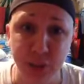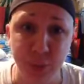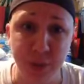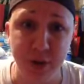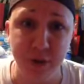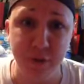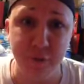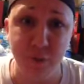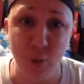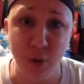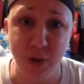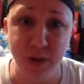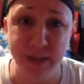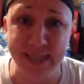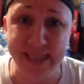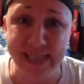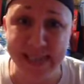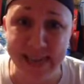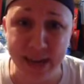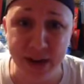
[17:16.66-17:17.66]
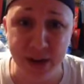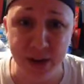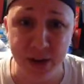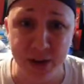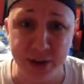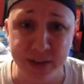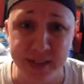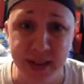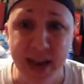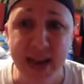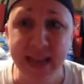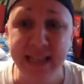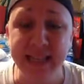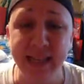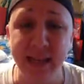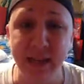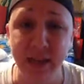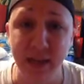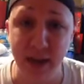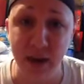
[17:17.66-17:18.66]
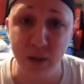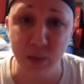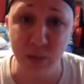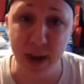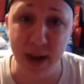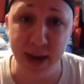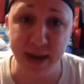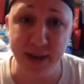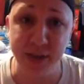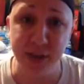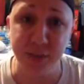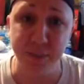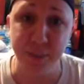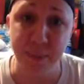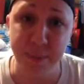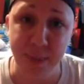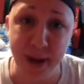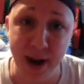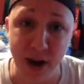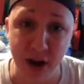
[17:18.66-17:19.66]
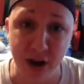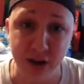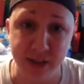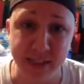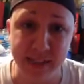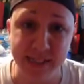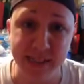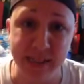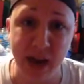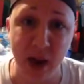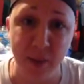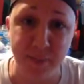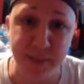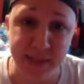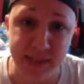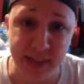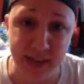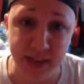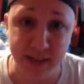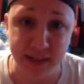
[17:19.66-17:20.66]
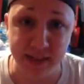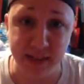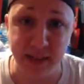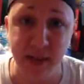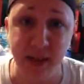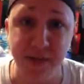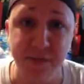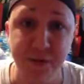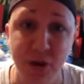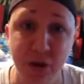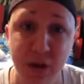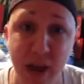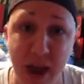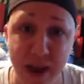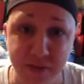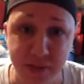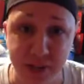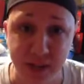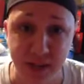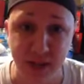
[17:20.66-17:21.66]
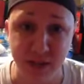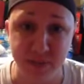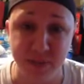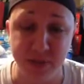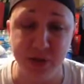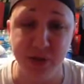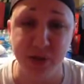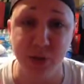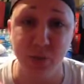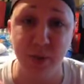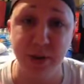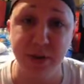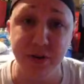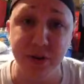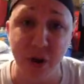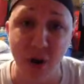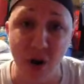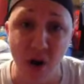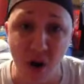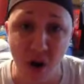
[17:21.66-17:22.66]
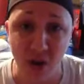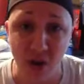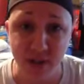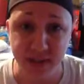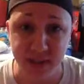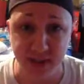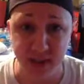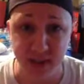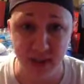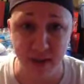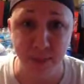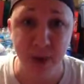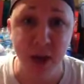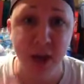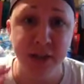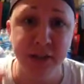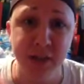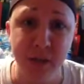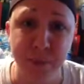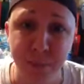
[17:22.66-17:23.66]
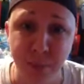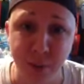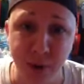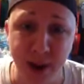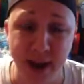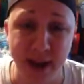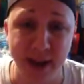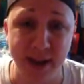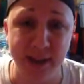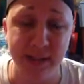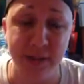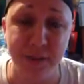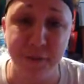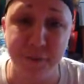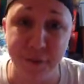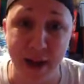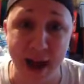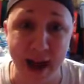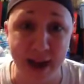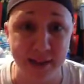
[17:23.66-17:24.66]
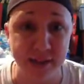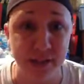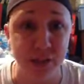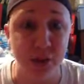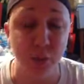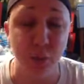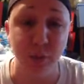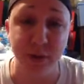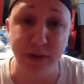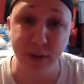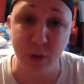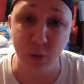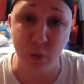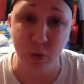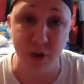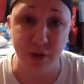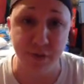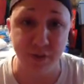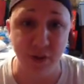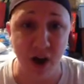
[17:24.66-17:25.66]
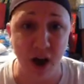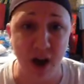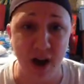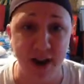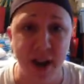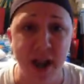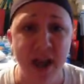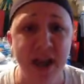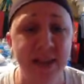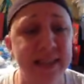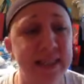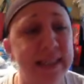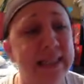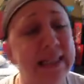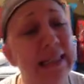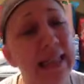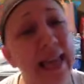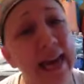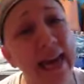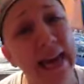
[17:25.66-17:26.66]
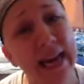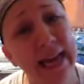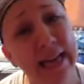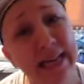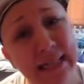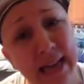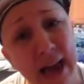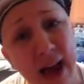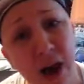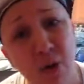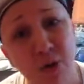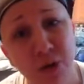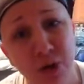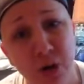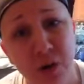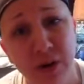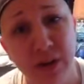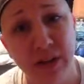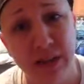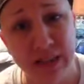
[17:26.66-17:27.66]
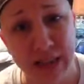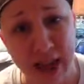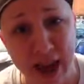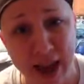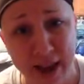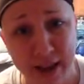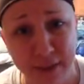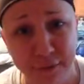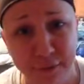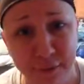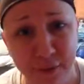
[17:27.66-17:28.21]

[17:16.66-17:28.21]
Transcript: or four years to get ready, to prepare, to stop sinning, to give your life to Him, to surrender all to Him, to pray, to fast, to read the Word of God, to lay down your life